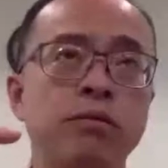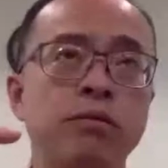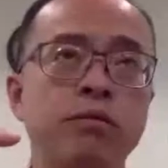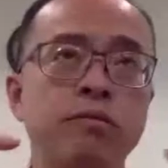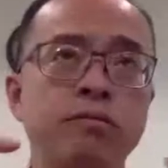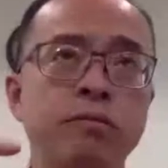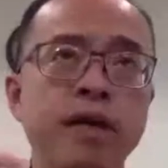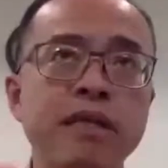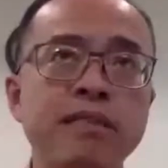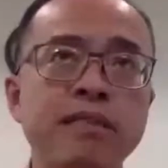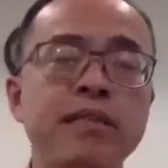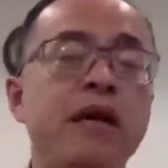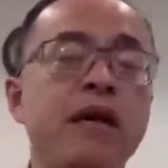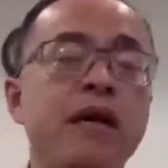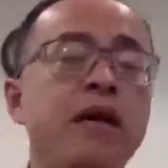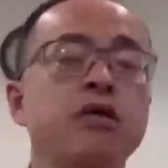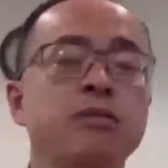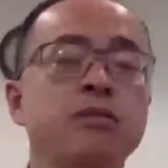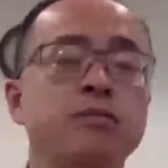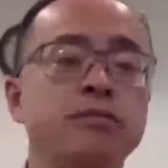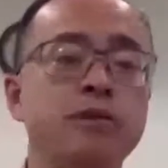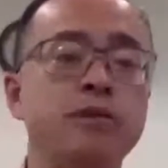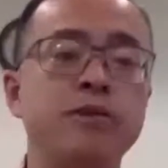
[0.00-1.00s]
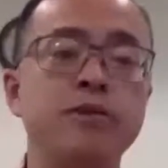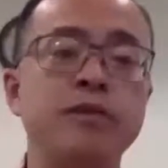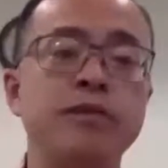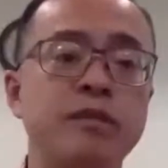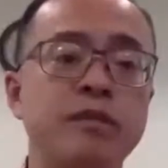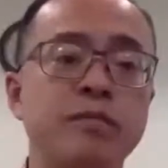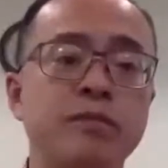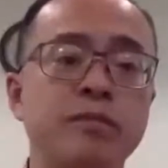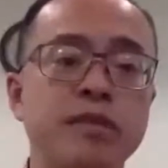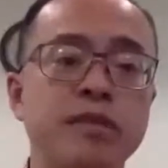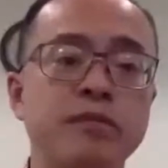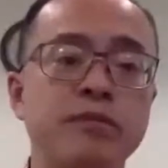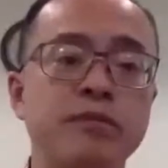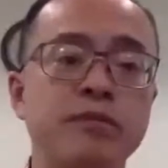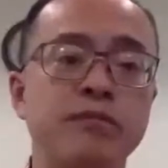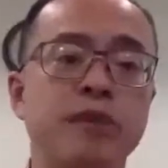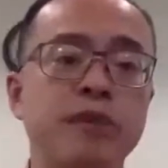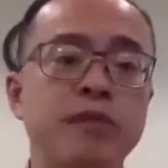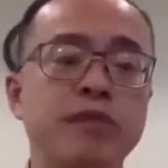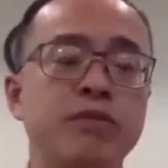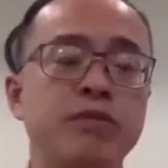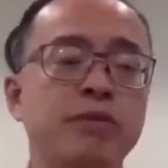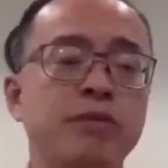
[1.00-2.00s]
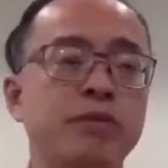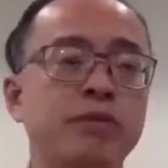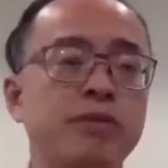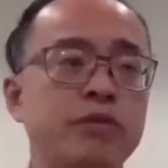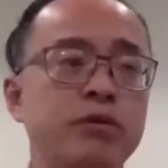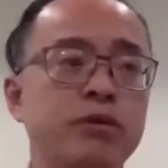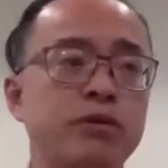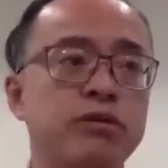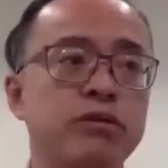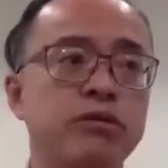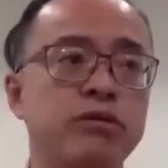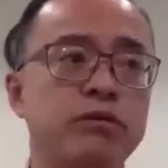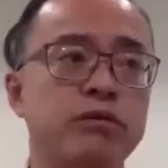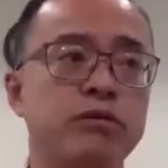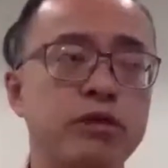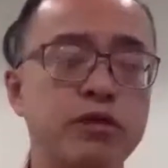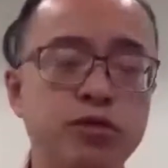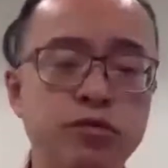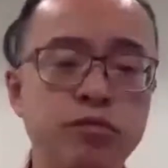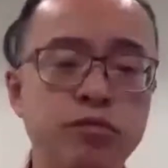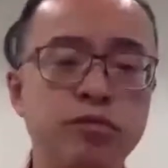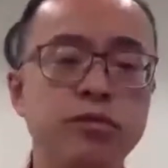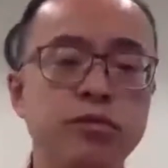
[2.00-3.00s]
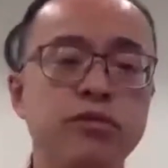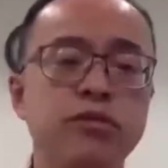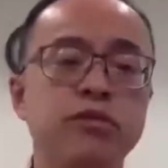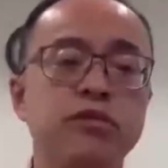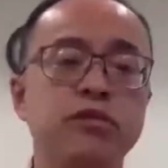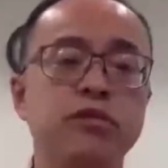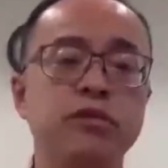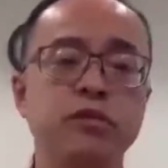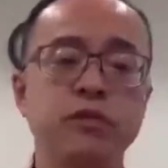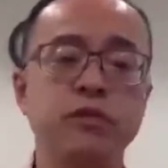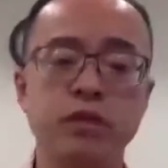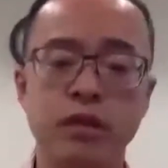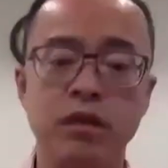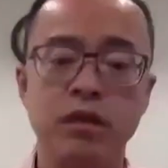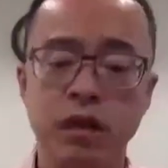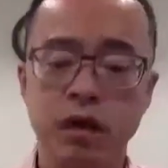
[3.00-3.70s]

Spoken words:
based on our experience in the past few months, when we talk to distributors,